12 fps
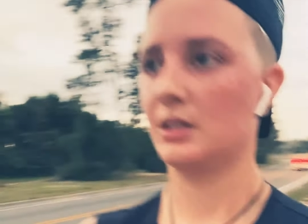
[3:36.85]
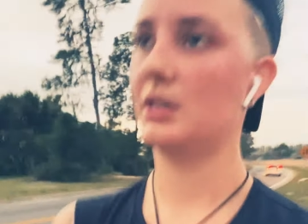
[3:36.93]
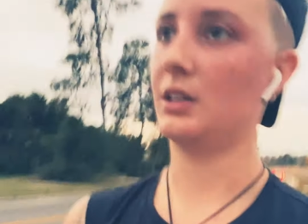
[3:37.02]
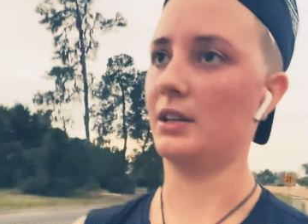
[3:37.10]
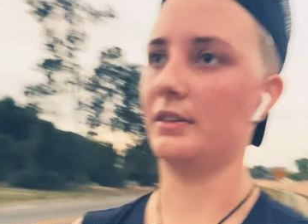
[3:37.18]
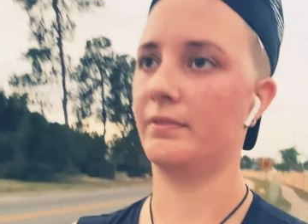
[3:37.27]

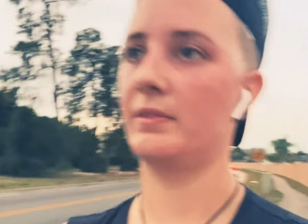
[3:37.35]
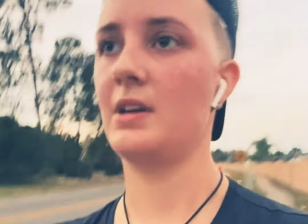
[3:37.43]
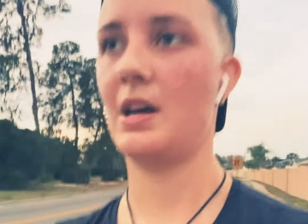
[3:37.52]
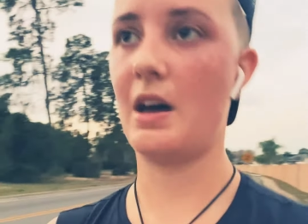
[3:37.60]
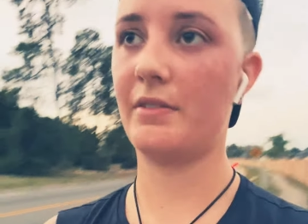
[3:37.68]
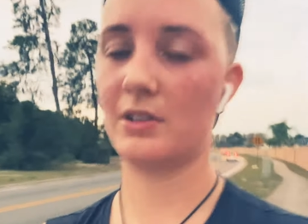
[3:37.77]

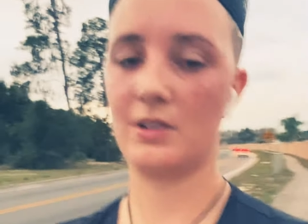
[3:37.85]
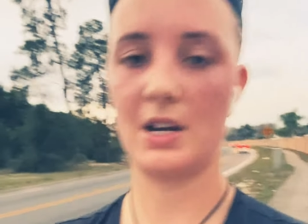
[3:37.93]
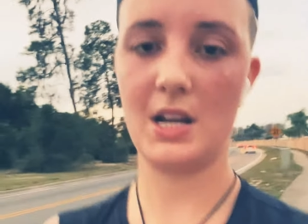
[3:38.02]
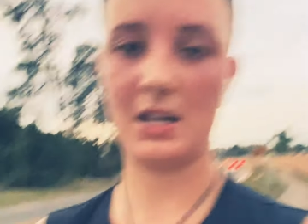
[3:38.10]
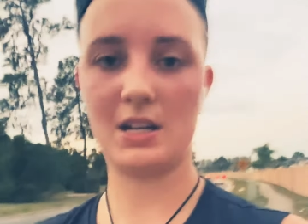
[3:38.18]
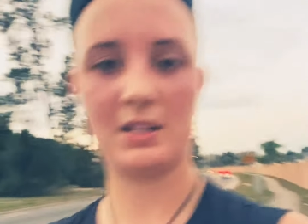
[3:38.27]
Have a
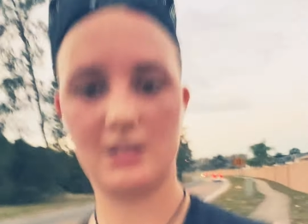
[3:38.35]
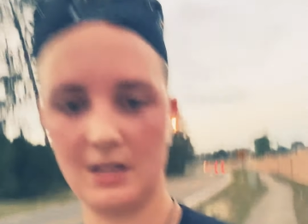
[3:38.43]
great